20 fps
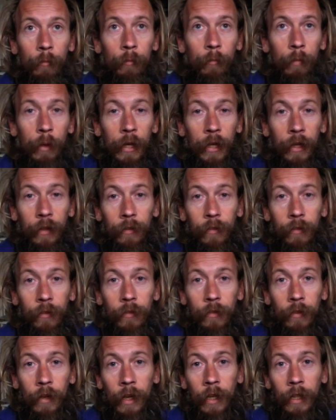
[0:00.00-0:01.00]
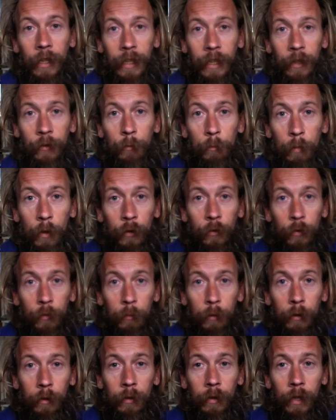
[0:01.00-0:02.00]
But it certainly is
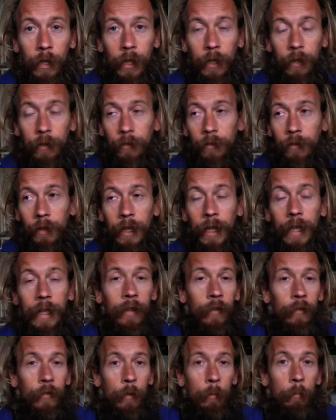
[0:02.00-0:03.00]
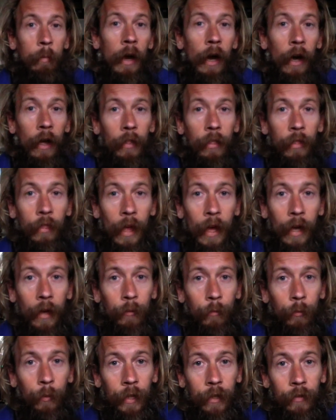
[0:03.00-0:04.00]
possible, and it is the path that
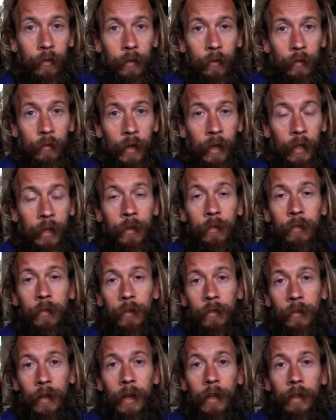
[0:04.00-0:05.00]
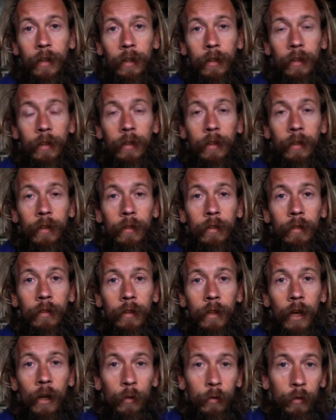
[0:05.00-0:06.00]
we're designed to take,
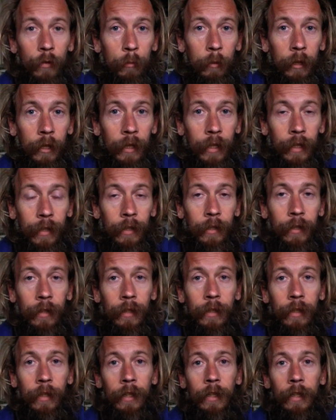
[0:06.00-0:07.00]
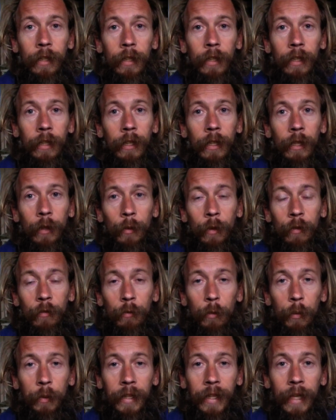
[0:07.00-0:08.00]
ultimately,
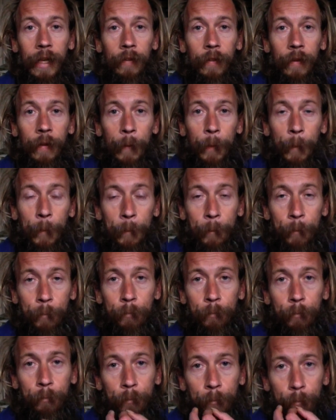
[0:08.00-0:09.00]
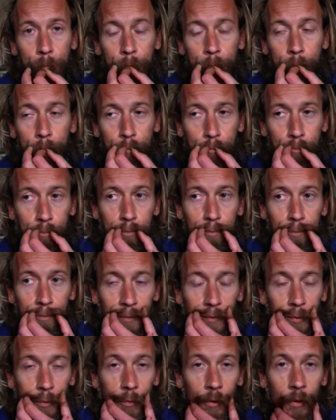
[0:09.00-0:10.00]
however we get there.
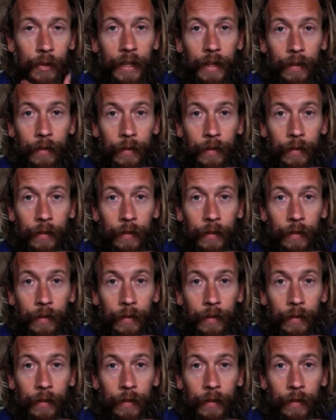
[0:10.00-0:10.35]
We'll get